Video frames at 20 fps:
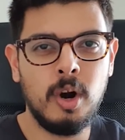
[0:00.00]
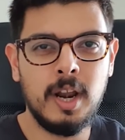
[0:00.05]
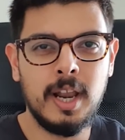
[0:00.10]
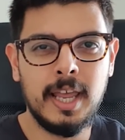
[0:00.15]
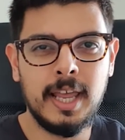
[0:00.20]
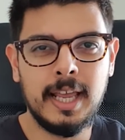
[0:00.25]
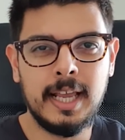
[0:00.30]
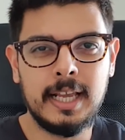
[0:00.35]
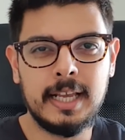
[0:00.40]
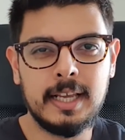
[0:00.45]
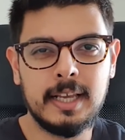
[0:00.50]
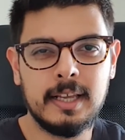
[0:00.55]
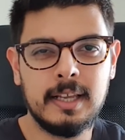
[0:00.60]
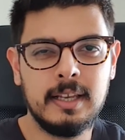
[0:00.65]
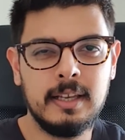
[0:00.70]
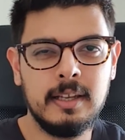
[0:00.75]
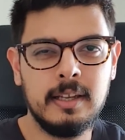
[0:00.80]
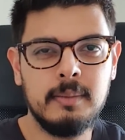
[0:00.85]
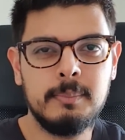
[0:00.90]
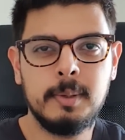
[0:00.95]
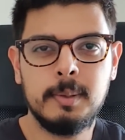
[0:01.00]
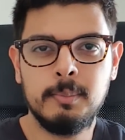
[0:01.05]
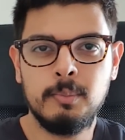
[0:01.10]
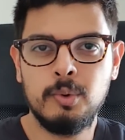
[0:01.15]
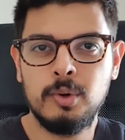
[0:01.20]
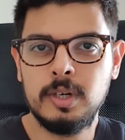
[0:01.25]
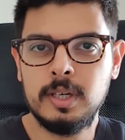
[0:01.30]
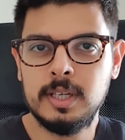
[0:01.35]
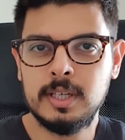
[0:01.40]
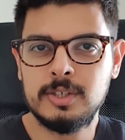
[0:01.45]
a little bit
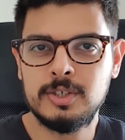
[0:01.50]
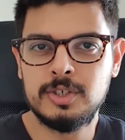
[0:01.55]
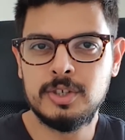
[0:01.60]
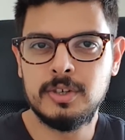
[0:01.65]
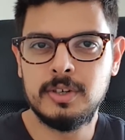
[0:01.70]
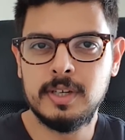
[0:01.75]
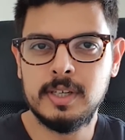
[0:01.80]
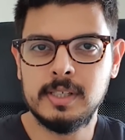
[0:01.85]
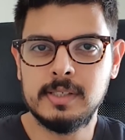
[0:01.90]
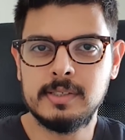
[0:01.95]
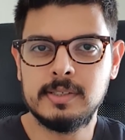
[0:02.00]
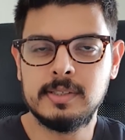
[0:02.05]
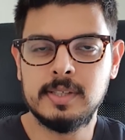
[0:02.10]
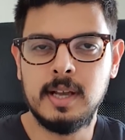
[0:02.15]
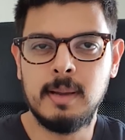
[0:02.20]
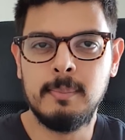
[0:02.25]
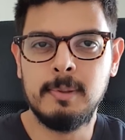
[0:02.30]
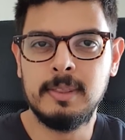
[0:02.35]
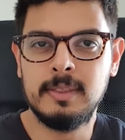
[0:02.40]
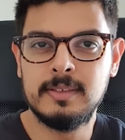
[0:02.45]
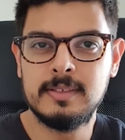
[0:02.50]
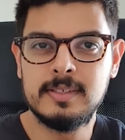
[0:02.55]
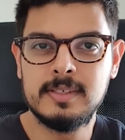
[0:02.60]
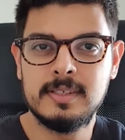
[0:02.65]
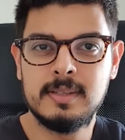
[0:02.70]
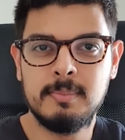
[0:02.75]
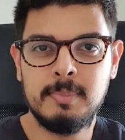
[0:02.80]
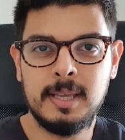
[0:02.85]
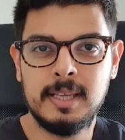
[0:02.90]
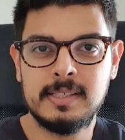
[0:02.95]
more luxurious, I mean, this is
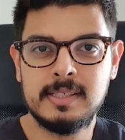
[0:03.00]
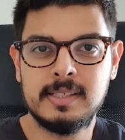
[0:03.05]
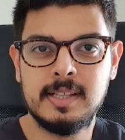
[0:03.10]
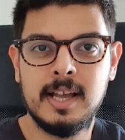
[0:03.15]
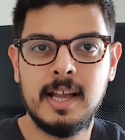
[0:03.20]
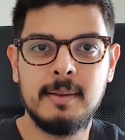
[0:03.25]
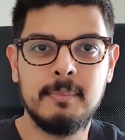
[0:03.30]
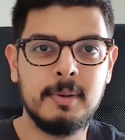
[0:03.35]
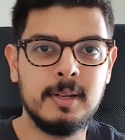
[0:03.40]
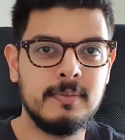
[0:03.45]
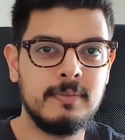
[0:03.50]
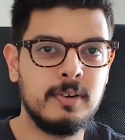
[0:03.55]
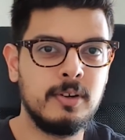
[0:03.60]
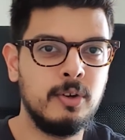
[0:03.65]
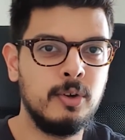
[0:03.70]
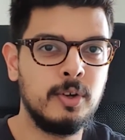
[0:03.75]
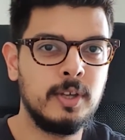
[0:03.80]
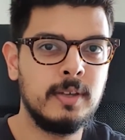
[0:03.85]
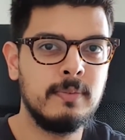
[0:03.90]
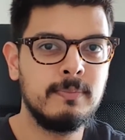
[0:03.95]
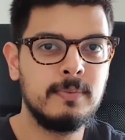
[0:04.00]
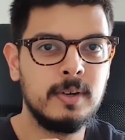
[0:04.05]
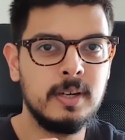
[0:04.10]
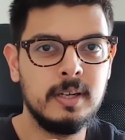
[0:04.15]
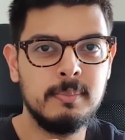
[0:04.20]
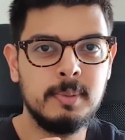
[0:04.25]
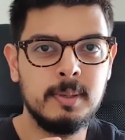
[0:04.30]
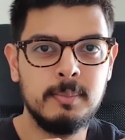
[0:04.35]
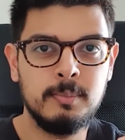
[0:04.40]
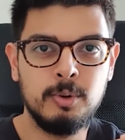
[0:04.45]
the baseline, but if you're looking for a
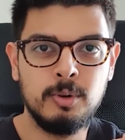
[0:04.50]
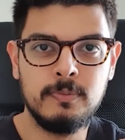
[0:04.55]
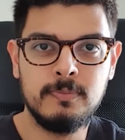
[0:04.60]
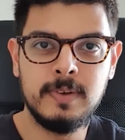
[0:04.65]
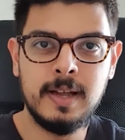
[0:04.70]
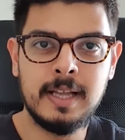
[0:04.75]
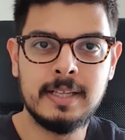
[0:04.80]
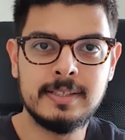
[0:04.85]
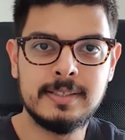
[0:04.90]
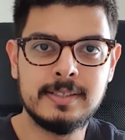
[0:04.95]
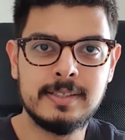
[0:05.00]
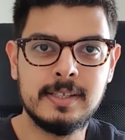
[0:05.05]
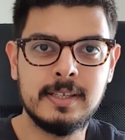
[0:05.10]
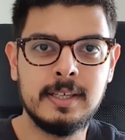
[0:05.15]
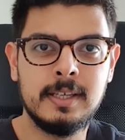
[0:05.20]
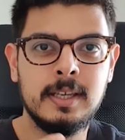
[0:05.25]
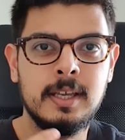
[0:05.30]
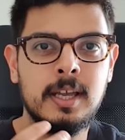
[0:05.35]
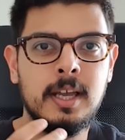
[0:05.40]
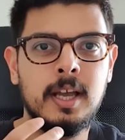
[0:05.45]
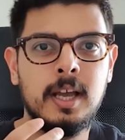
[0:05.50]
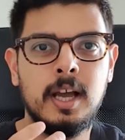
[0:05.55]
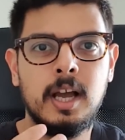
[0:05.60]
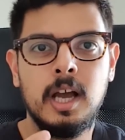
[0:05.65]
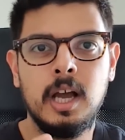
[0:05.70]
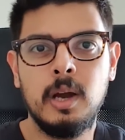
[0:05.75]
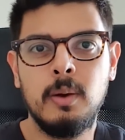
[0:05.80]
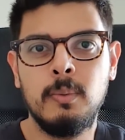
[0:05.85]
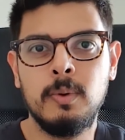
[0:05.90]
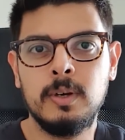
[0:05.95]
little bit more fancy,
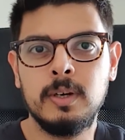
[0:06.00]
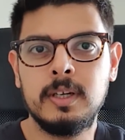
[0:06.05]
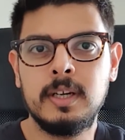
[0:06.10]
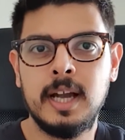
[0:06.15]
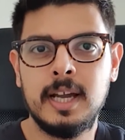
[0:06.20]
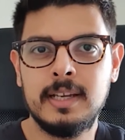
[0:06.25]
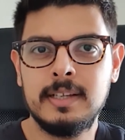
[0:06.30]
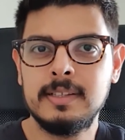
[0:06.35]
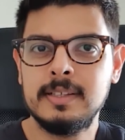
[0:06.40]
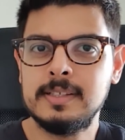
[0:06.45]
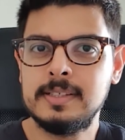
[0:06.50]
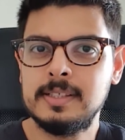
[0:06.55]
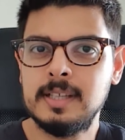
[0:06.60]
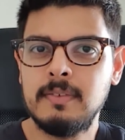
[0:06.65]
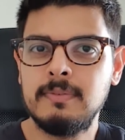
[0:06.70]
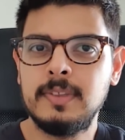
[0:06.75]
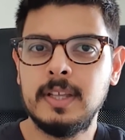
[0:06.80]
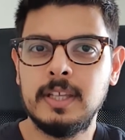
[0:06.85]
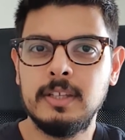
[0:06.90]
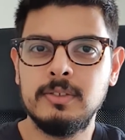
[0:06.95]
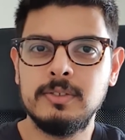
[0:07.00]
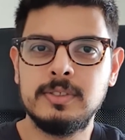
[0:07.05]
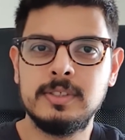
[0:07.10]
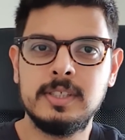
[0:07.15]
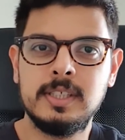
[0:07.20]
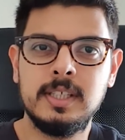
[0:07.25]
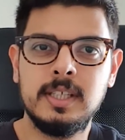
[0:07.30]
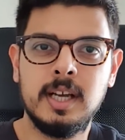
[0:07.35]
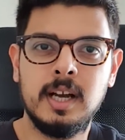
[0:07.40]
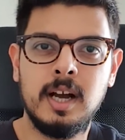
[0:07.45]
what kind of the stuff that you
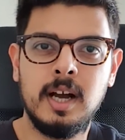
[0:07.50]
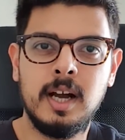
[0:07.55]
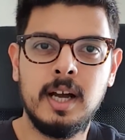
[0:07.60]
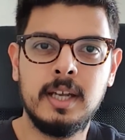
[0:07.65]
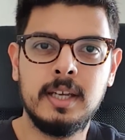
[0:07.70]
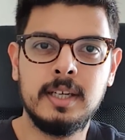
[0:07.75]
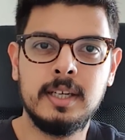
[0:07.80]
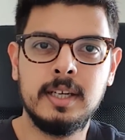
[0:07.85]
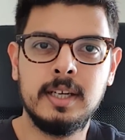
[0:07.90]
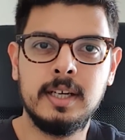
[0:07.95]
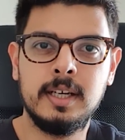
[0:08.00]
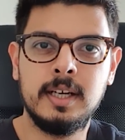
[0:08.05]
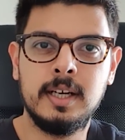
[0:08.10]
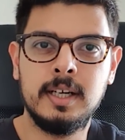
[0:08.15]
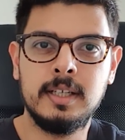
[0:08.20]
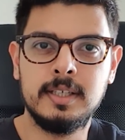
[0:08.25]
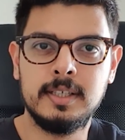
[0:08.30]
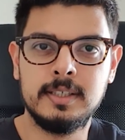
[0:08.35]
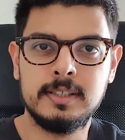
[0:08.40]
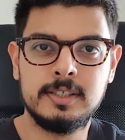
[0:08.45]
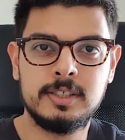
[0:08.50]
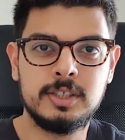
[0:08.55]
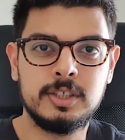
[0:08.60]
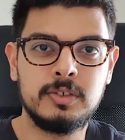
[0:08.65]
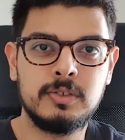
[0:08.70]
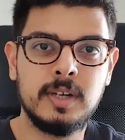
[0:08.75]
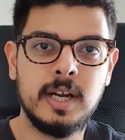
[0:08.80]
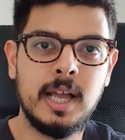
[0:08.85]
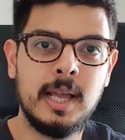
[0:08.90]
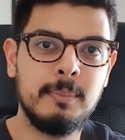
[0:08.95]
see on
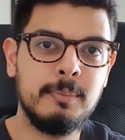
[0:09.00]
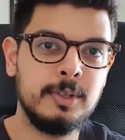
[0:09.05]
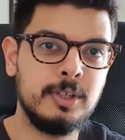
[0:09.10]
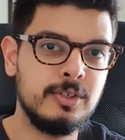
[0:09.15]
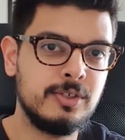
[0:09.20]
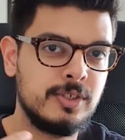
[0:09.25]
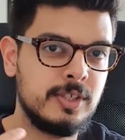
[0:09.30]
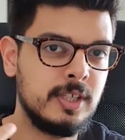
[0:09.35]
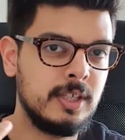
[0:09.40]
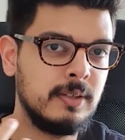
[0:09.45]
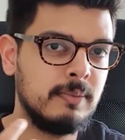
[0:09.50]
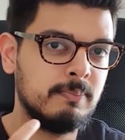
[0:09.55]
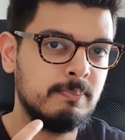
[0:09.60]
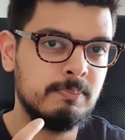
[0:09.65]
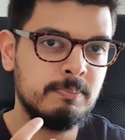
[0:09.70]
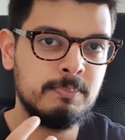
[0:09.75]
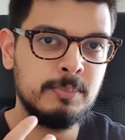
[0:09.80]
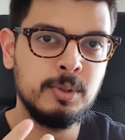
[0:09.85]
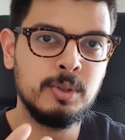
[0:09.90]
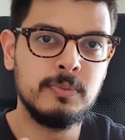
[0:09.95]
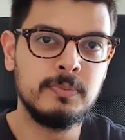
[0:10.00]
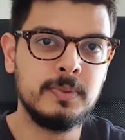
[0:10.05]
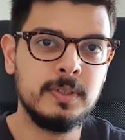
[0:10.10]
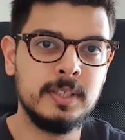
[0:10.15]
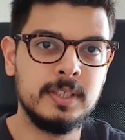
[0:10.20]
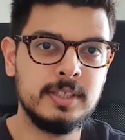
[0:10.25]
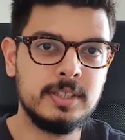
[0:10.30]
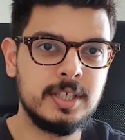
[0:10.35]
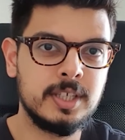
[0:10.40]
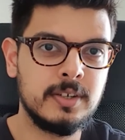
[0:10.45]
Instagram when you see
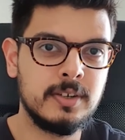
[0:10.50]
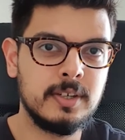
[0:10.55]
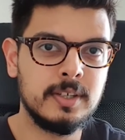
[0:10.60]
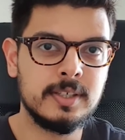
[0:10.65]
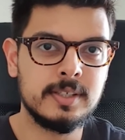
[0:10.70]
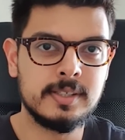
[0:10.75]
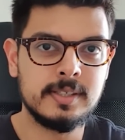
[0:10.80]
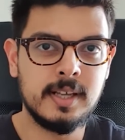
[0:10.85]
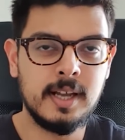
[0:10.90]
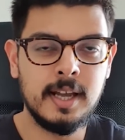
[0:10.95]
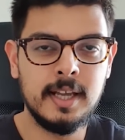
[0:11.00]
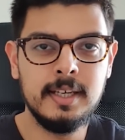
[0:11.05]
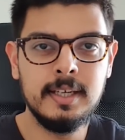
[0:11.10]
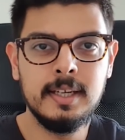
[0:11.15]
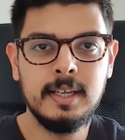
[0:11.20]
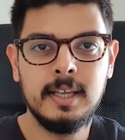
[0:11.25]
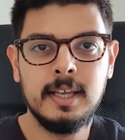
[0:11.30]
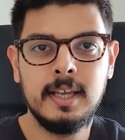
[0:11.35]
beautiful interior design,